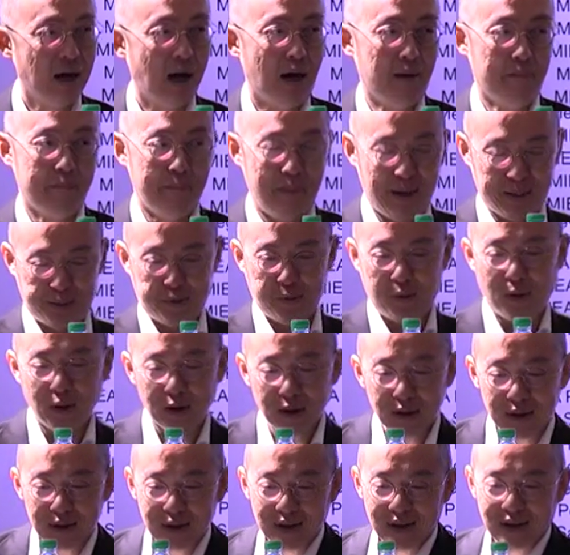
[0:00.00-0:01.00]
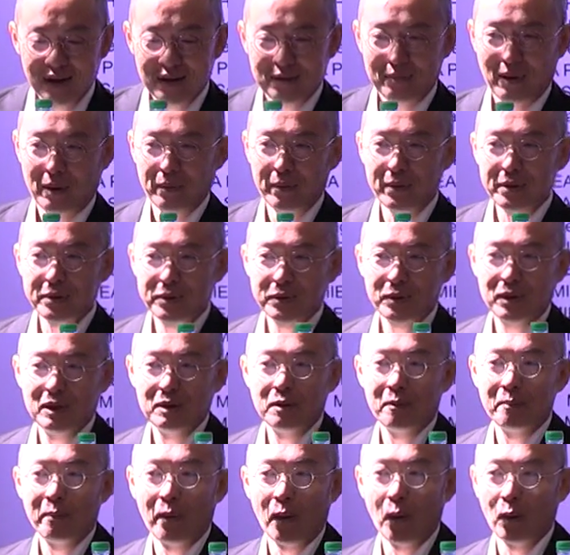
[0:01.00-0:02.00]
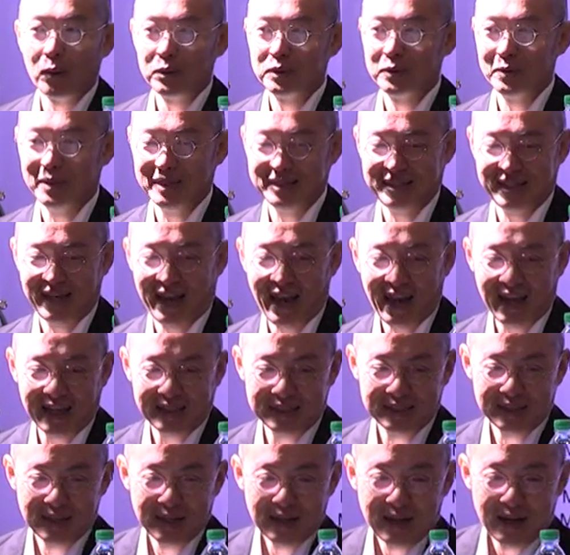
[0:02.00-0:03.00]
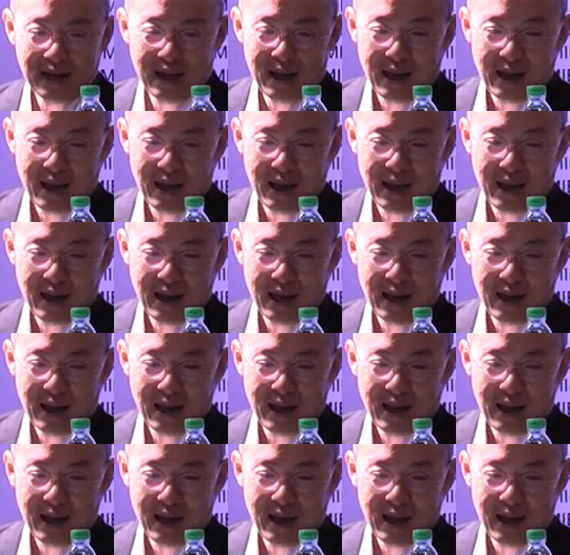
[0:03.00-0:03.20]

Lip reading: I'm glad you are, we'll do a little poll towards the end.